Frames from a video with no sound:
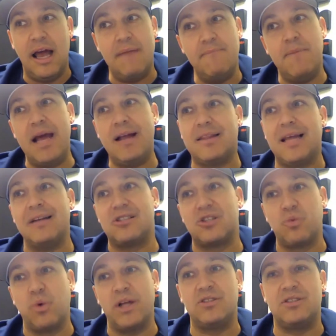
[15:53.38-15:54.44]
make that
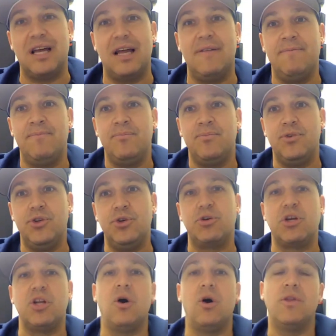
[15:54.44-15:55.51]
switch that you
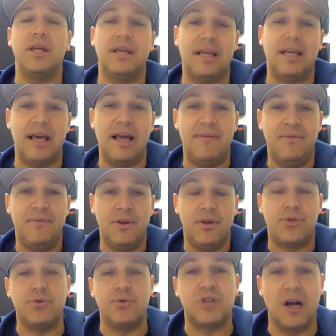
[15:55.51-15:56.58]
can only get
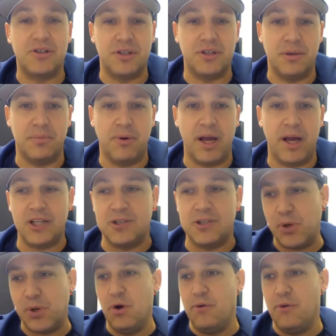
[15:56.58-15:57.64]
through touching the brake. It's
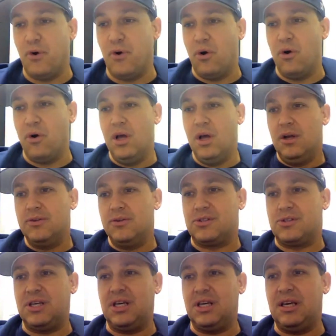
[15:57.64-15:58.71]
beautiful to
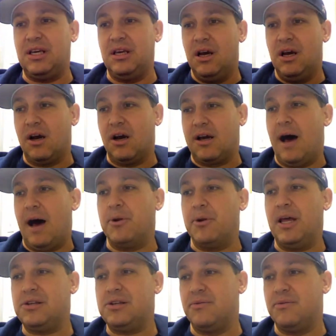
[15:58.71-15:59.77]
see a
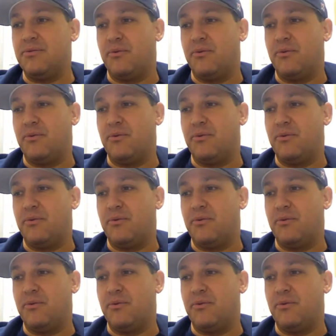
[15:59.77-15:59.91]
combination from